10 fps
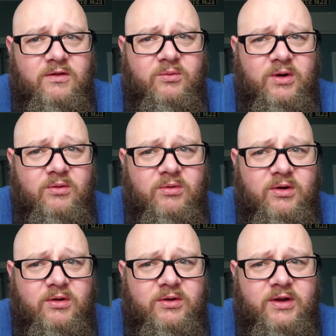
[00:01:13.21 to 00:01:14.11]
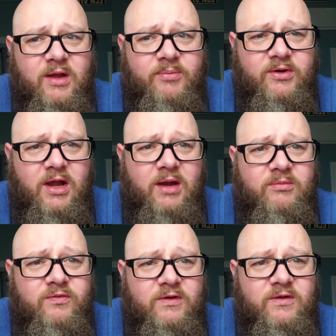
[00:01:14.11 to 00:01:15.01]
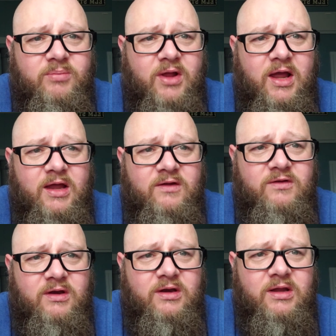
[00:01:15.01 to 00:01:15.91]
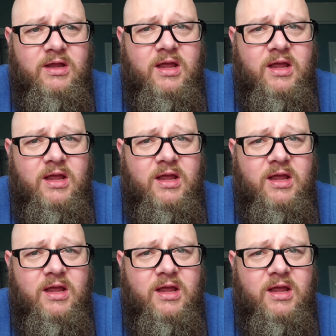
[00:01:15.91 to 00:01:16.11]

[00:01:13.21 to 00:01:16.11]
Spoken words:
the real world a couple times for supplies, and